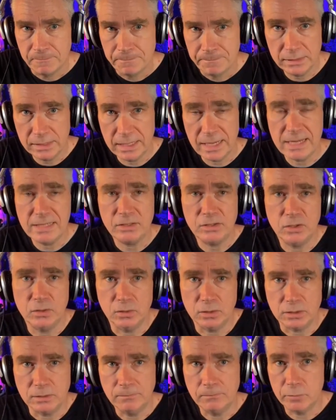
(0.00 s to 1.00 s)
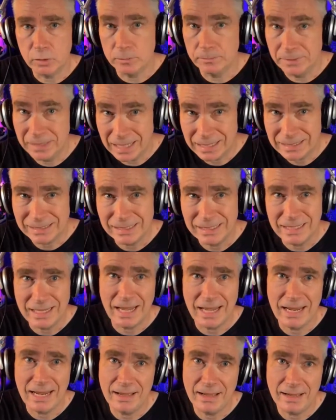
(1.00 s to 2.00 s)
Today's tool, Perplexity
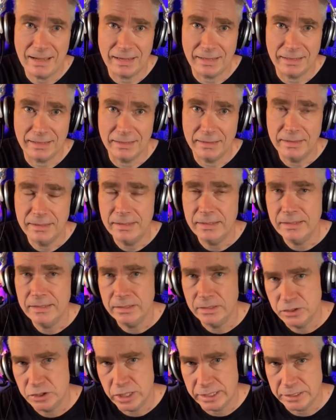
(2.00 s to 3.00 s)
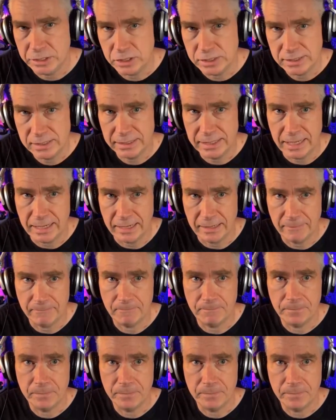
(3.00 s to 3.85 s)
AI, changes the game.